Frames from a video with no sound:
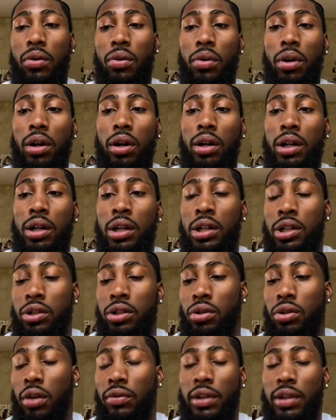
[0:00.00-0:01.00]
or
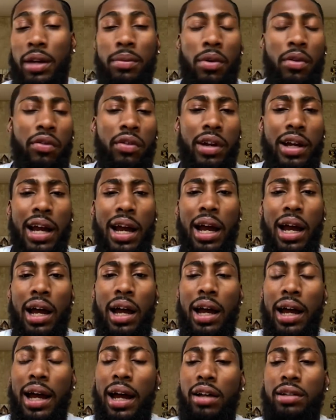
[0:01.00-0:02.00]
you know, if they move a
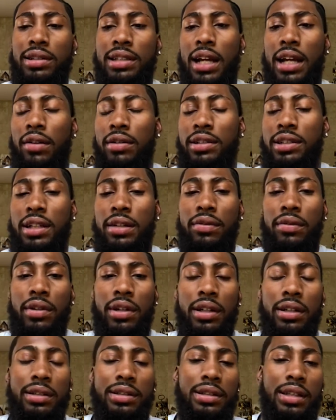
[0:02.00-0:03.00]
guy outside receiver
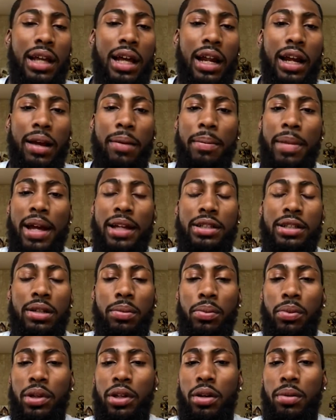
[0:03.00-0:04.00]
inside, I can match
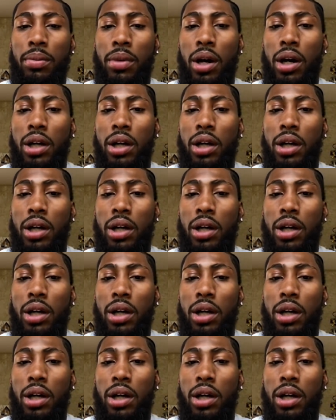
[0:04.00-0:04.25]
up with him